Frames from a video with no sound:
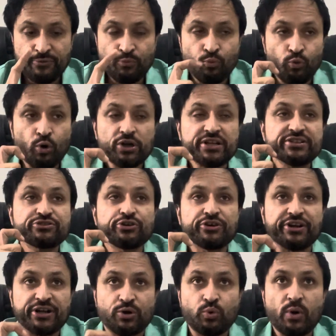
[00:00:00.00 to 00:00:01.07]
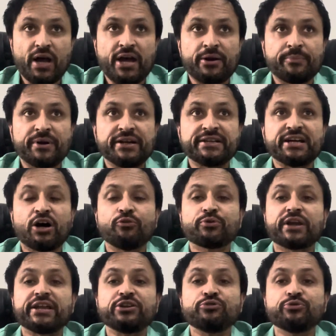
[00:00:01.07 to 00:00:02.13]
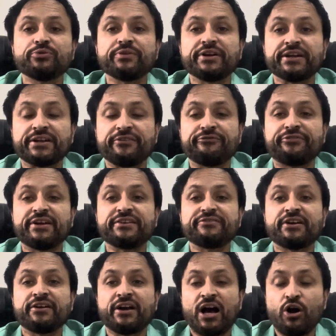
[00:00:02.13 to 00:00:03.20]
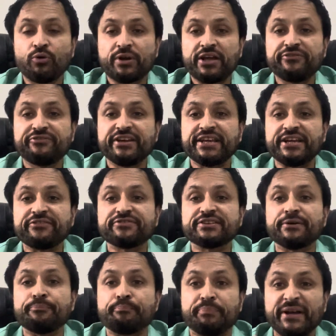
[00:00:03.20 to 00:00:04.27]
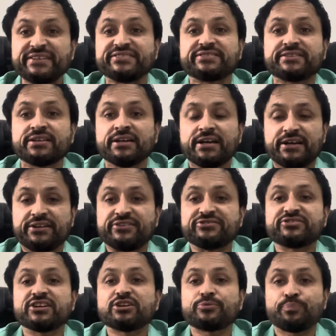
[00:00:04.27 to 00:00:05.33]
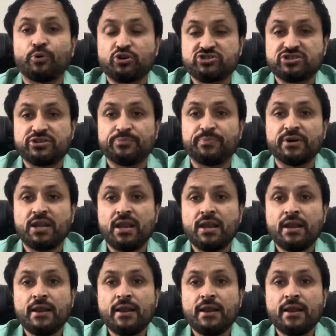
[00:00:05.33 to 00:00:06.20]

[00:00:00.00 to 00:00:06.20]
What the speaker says: what is your requirement, how can we give the best result possible.